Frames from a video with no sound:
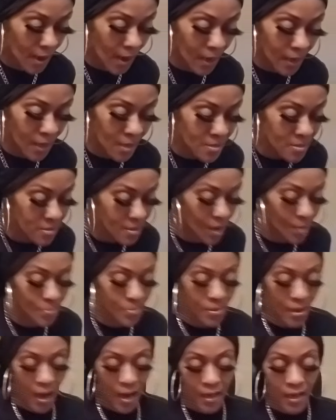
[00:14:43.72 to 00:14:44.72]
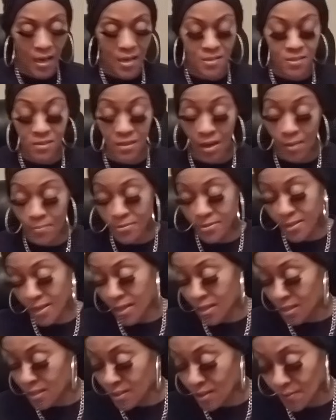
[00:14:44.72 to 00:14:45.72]
I can't stop. I can't stop
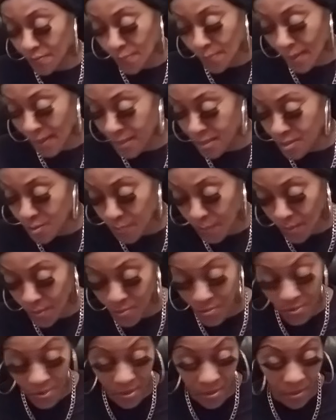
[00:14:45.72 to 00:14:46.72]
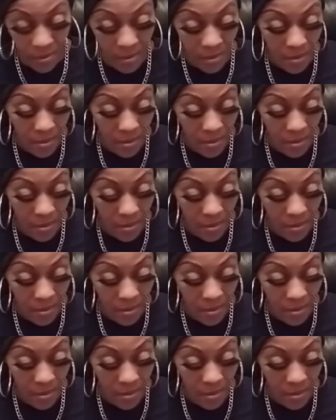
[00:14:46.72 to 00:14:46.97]
saying enough about this person,